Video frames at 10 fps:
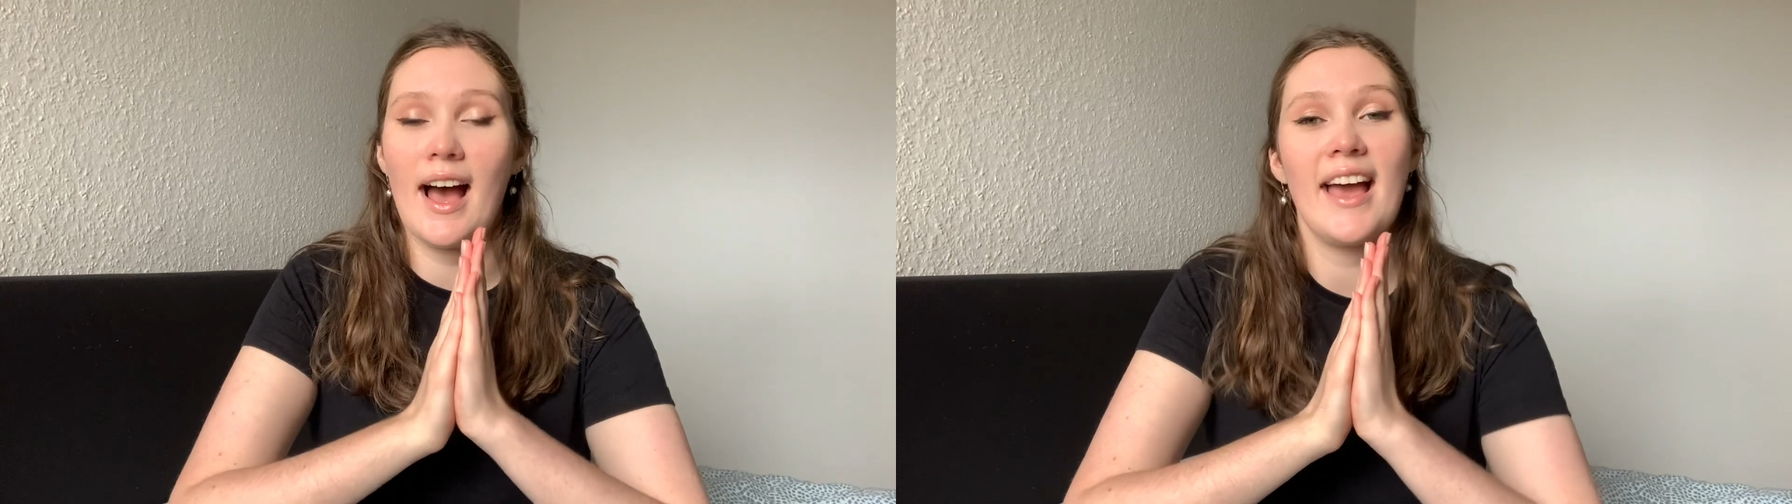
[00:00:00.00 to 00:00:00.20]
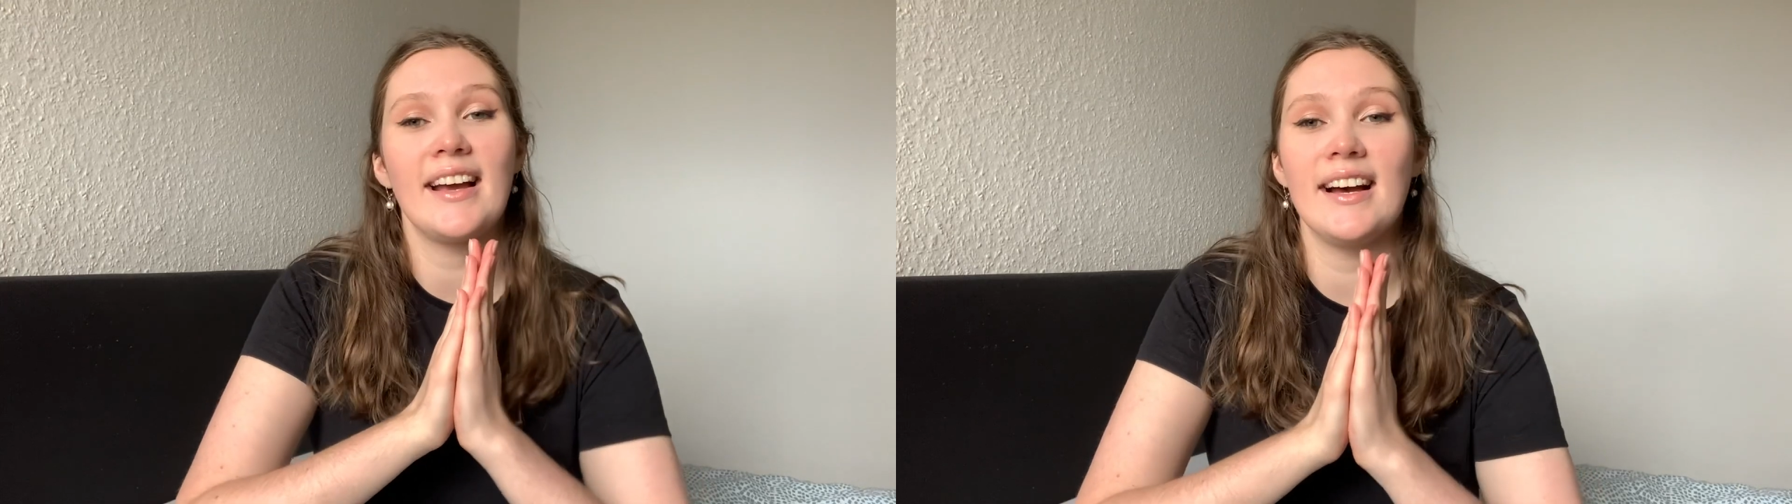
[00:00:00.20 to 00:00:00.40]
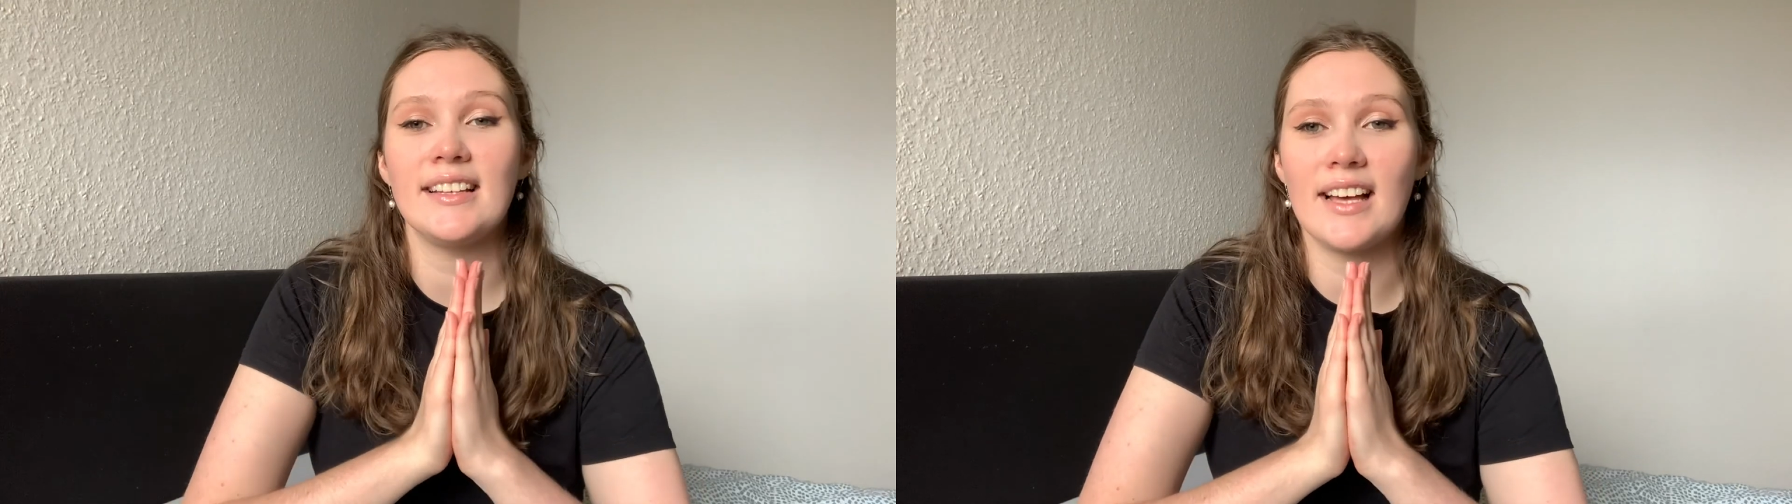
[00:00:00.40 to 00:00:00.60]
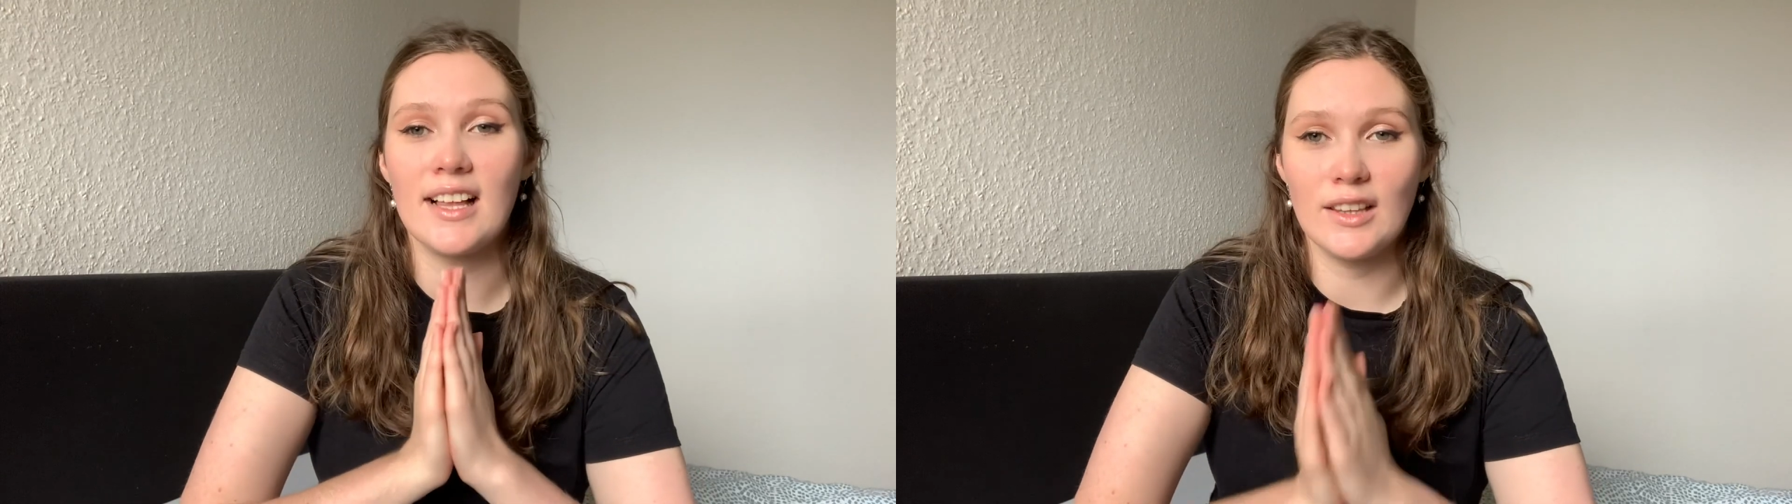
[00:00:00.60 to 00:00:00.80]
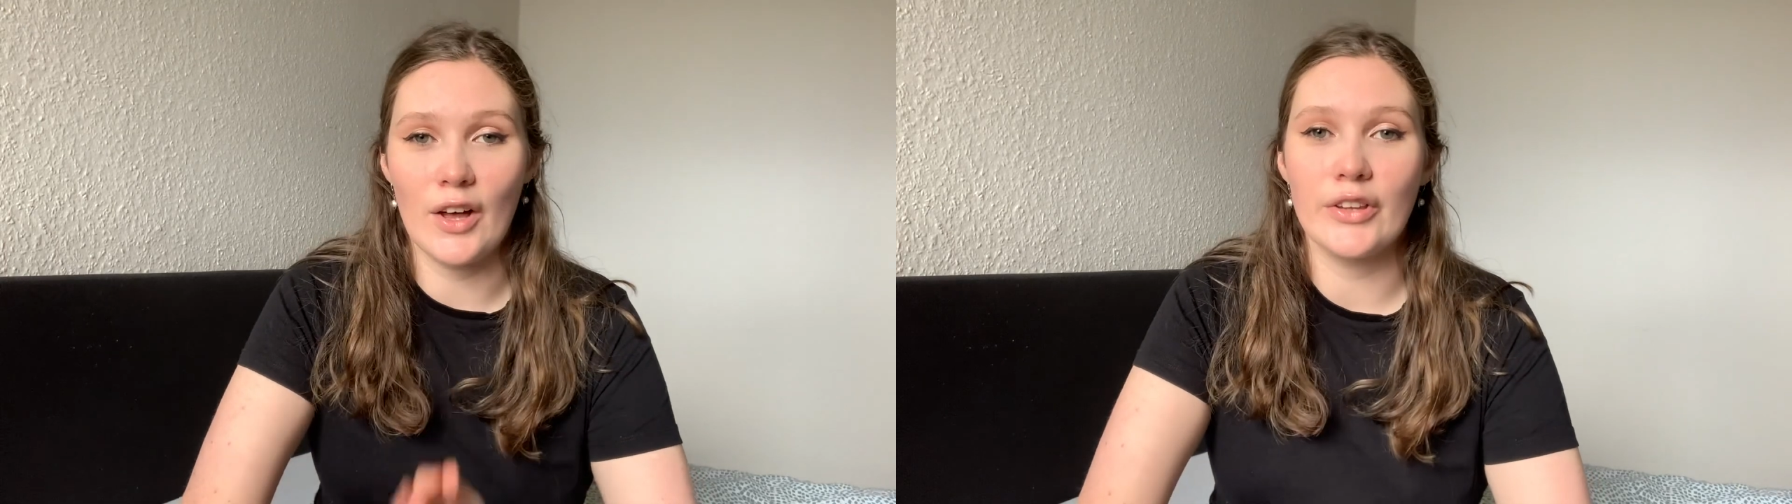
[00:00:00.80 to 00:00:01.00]
I got
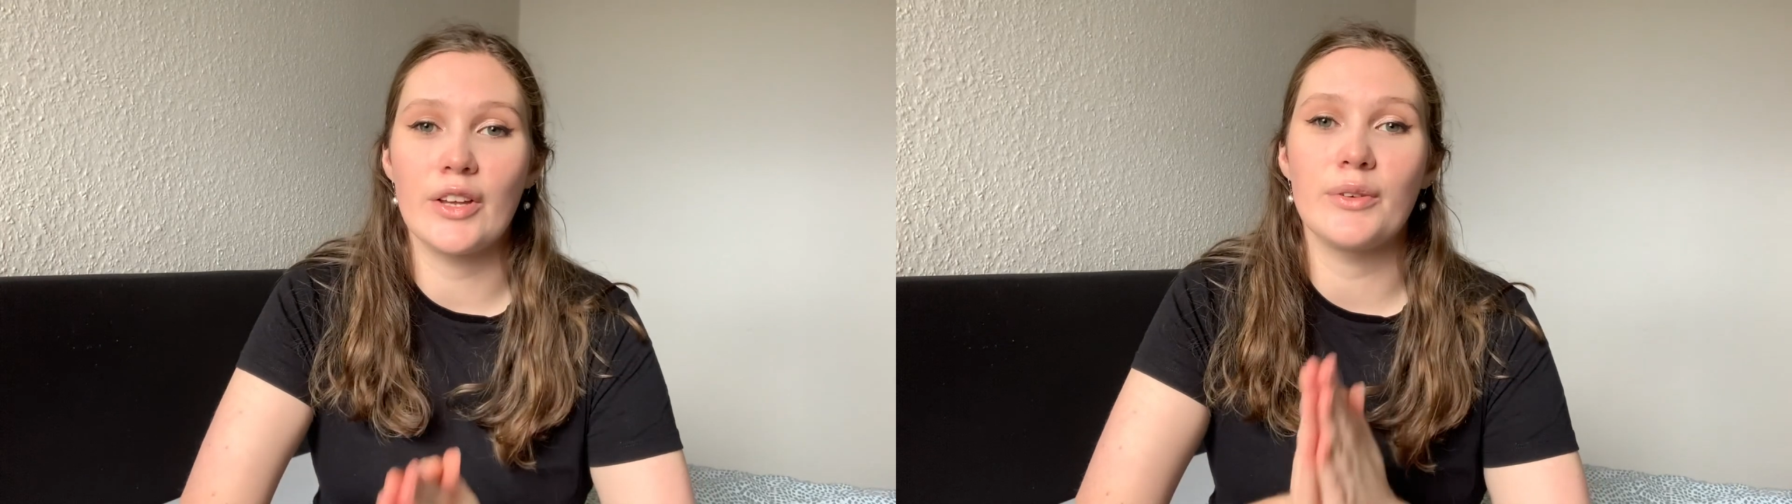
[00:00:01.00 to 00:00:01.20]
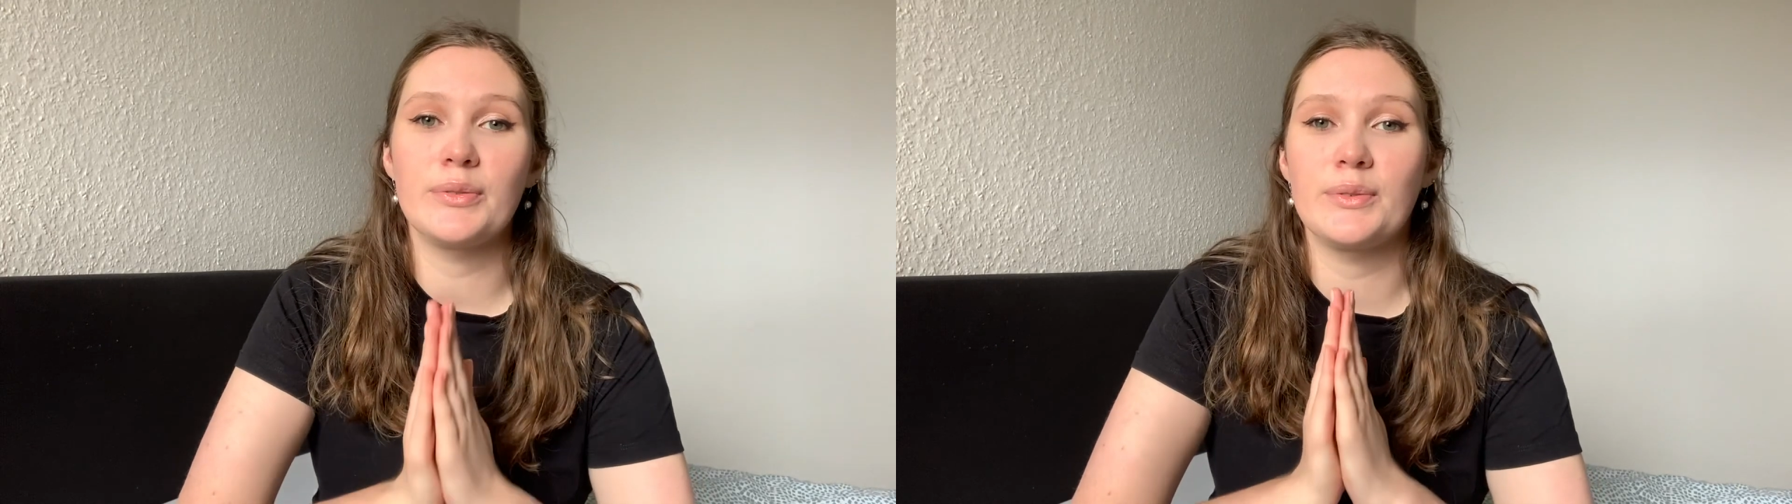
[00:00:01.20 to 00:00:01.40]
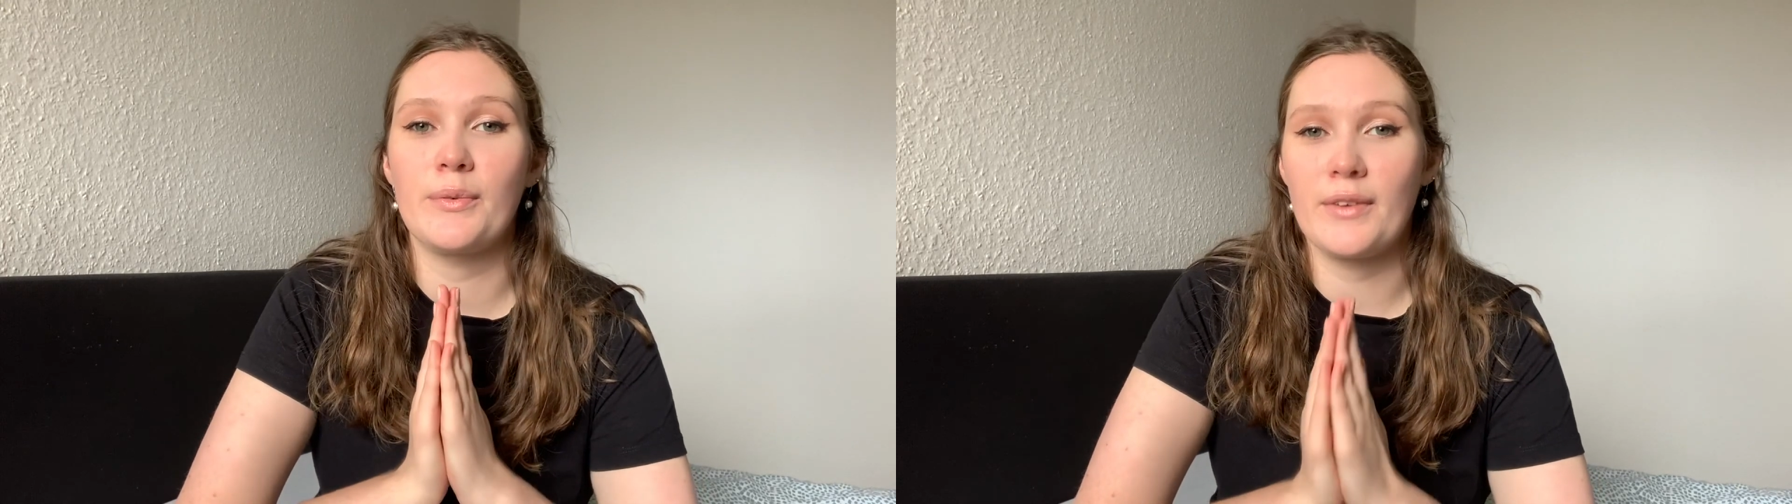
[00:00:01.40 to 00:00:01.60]
a lot of